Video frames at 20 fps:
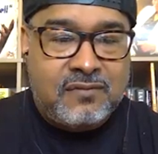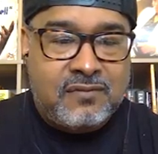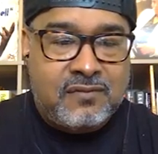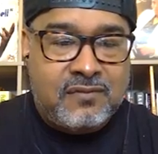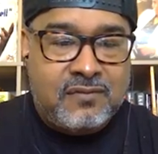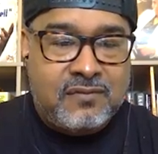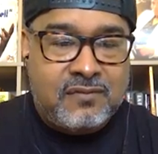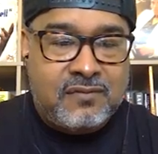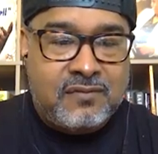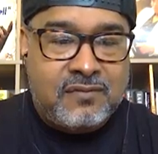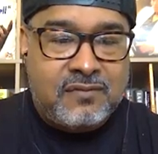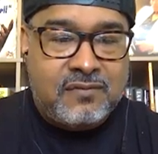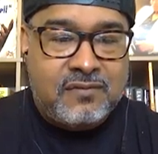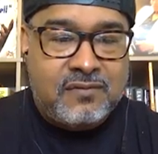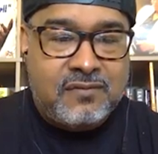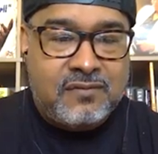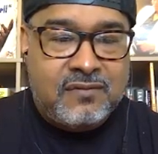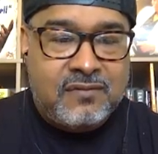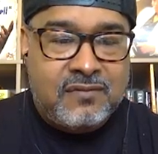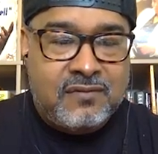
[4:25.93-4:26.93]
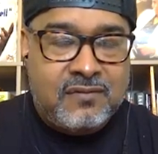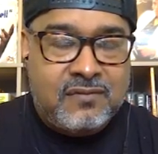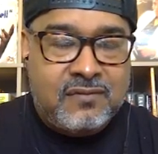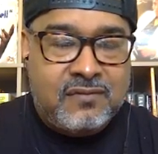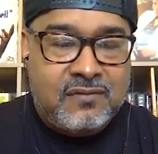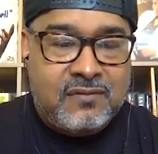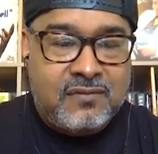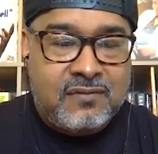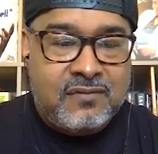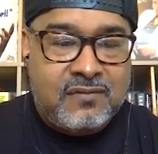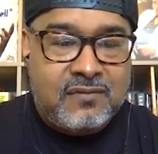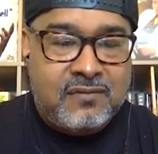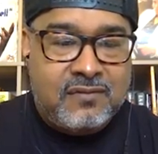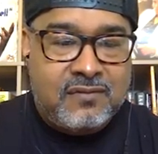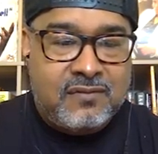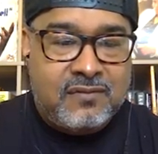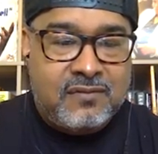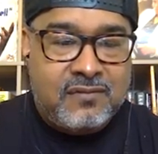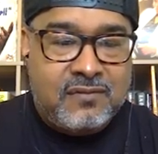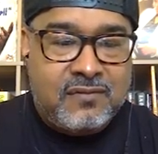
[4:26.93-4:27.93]

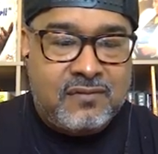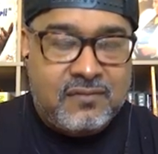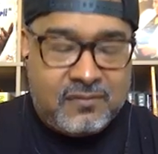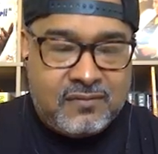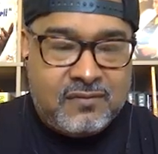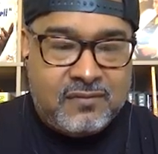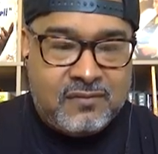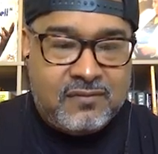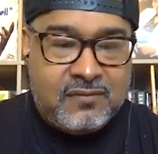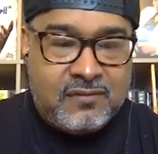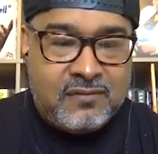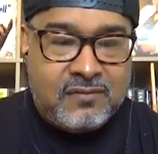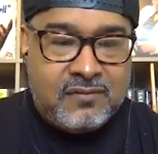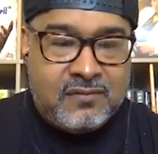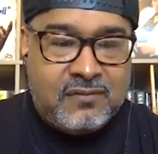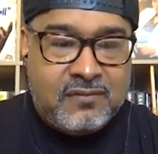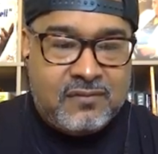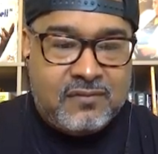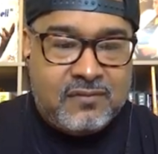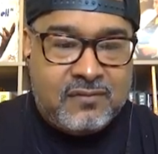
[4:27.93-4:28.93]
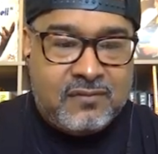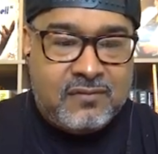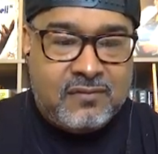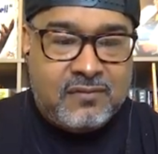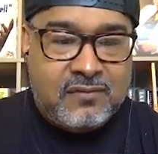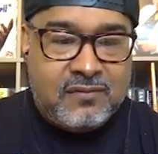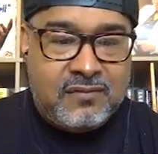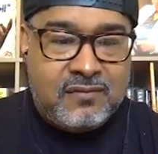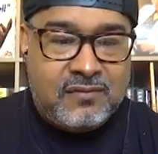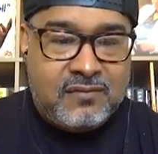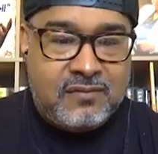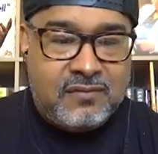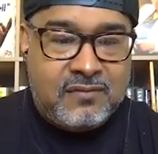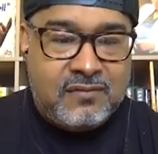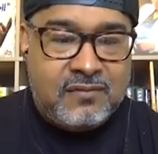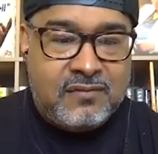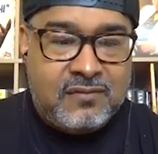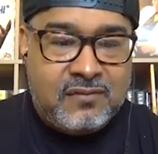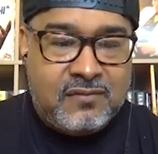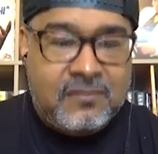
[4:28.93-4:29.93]

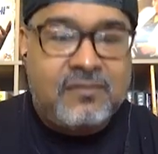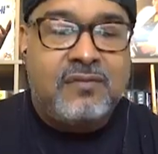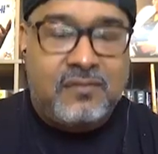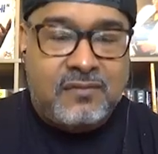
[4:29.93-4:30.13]
(silent)